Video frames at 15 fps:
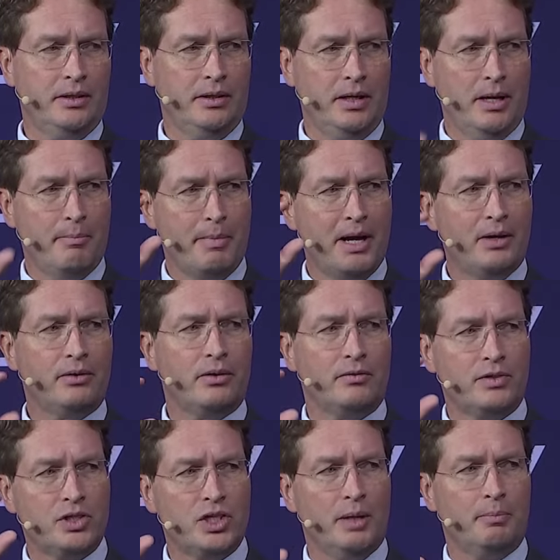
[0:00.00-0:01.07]
the amount
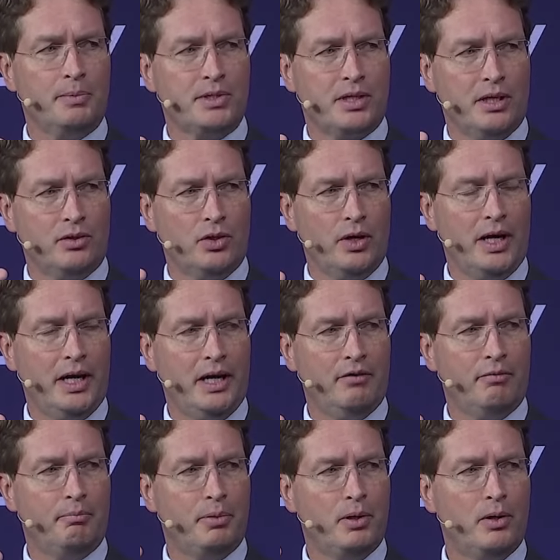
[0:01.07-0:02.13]
of chips that you
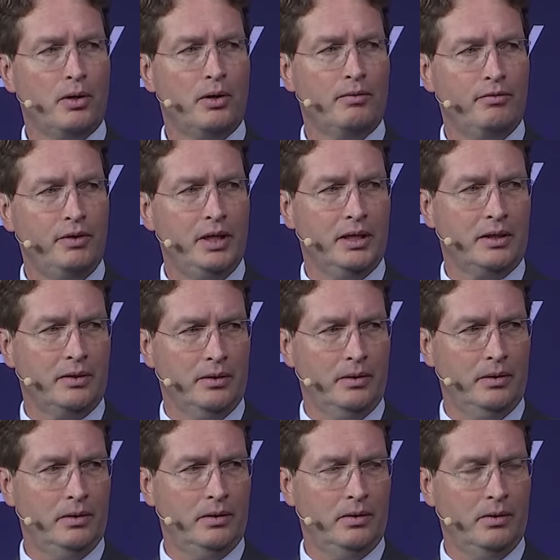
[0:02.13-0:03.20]
have per
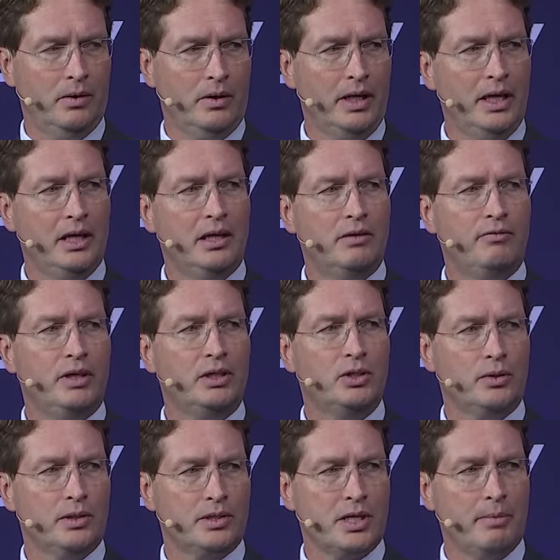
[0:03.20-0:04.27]
vehicle or
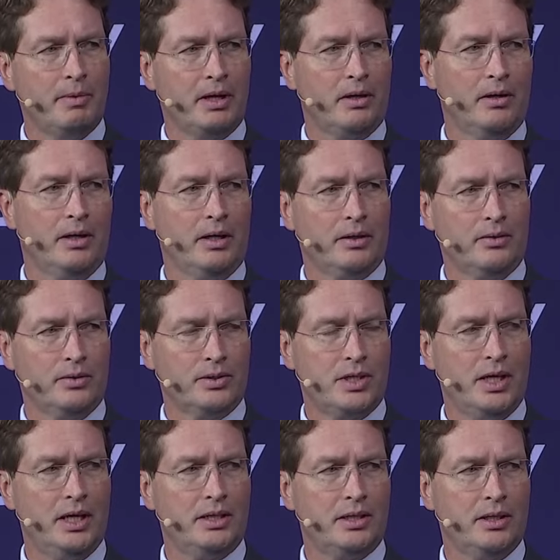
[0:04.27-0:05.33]
individual
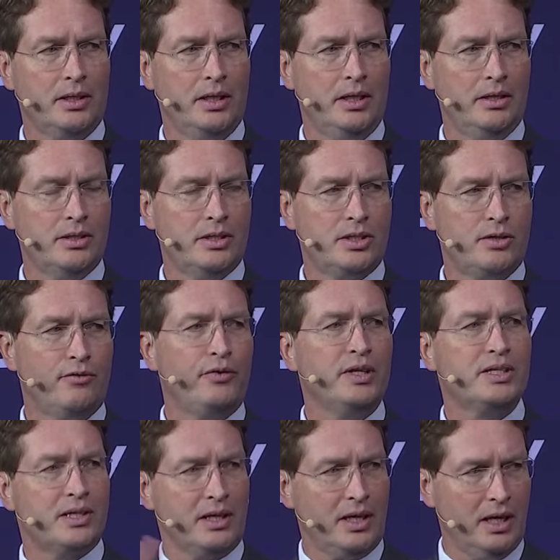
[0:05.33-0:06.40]
semiconductors takes a
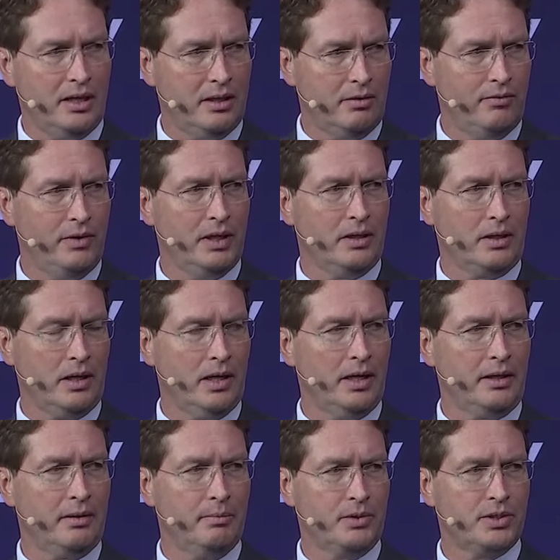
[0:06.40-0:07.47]
sophisticated vehicle
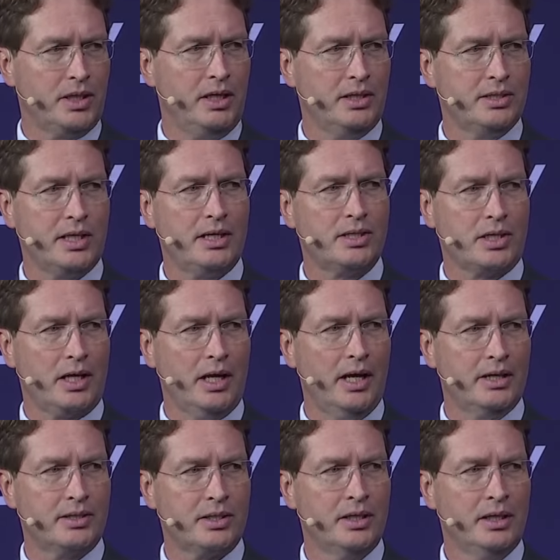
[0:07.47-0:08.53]
like the Mercedes
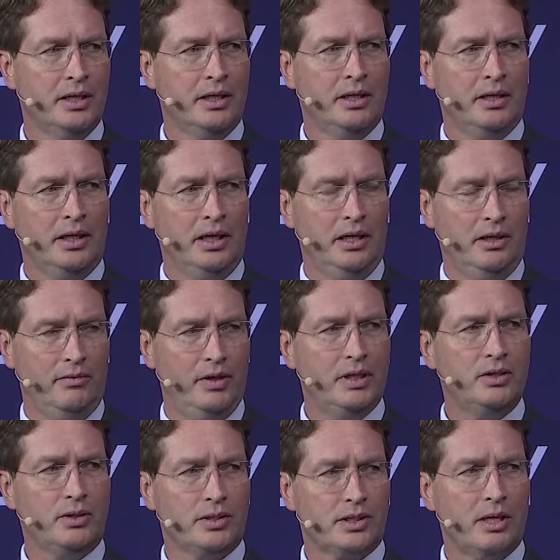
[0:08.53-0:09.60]
S-Class.
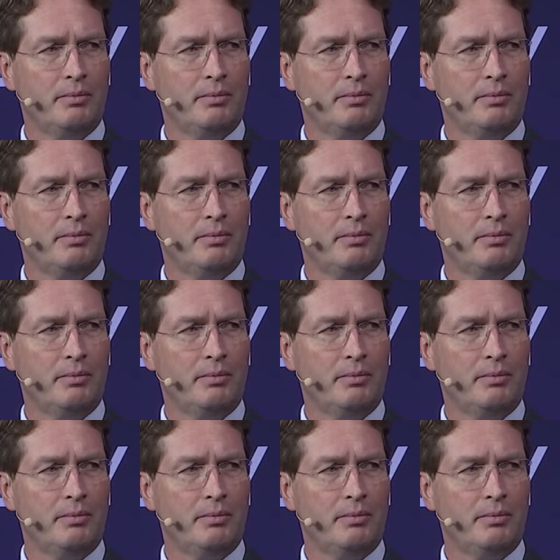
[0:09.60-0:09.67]
Individual